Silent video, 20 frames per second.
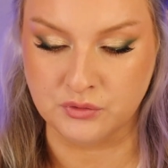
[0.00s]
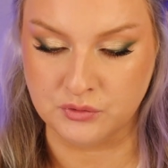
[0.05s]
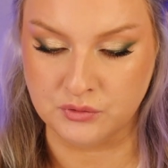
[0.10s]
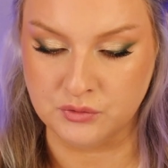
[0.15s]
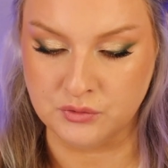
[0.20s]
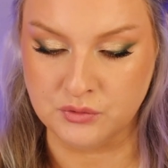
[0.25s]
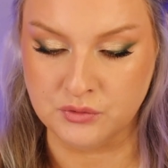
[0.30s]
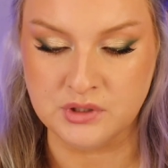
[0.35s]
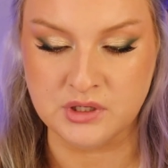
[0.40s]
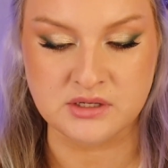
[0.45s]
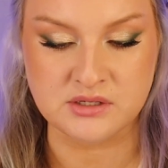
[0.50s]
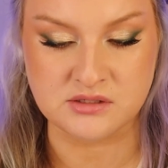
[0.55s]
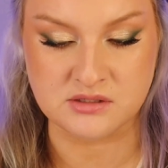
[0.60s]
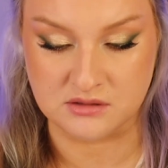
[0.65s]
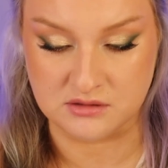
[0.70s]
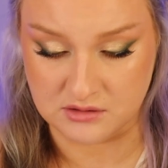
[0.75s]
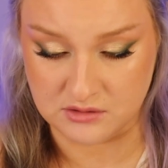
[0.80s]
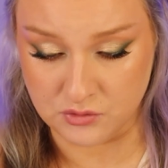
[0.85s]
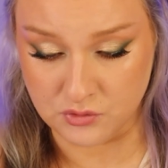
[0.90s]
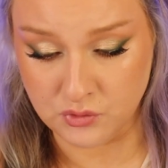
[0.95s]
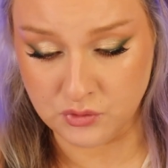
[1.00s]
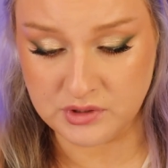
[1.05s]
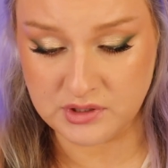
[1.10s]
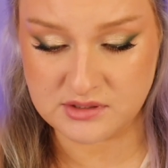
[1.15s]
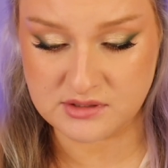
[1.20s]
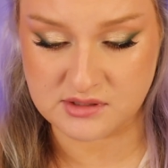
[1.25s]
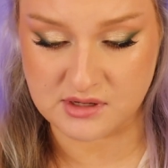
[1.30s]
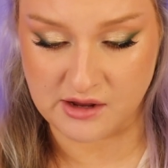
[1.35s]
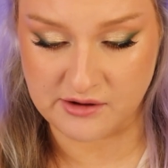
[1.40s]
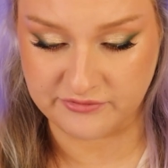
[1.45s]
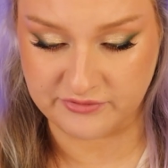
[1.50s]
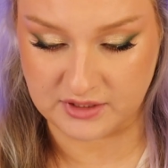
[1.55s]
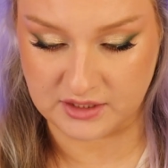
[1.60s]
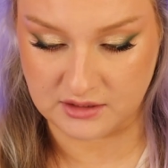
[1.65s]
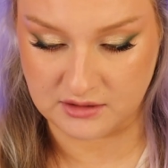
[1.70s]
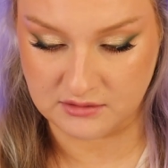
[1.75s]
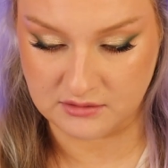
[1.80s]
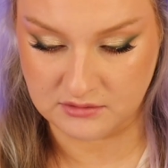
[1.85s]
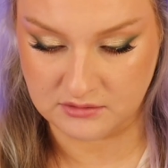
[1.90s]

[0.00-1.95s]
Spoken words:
oud asafi.